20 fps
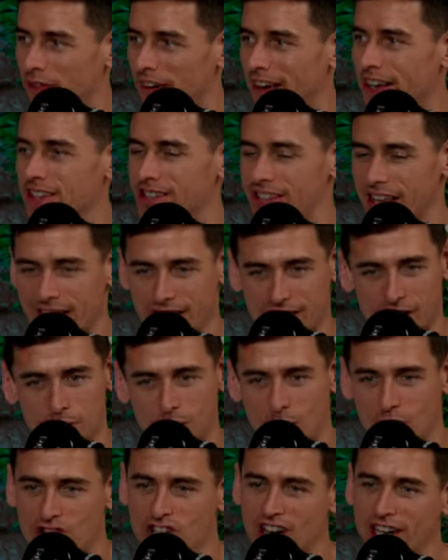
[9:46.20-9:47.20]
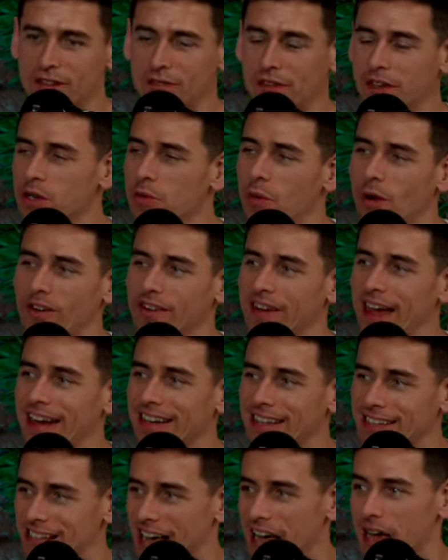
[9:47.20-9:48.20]
Fire Stick. You can watch anything you want,
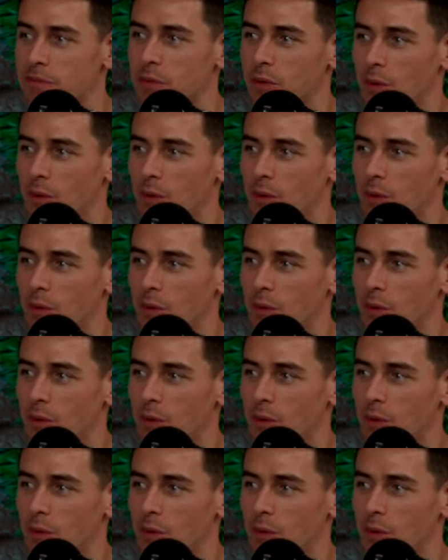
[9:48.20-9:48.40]
anytime.